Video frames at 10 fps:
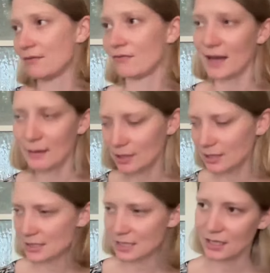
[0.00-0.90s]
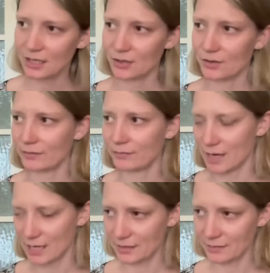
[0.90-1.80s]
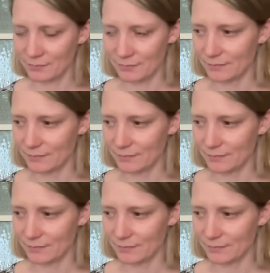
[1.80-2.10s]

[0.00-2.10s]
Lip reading: family's here, and my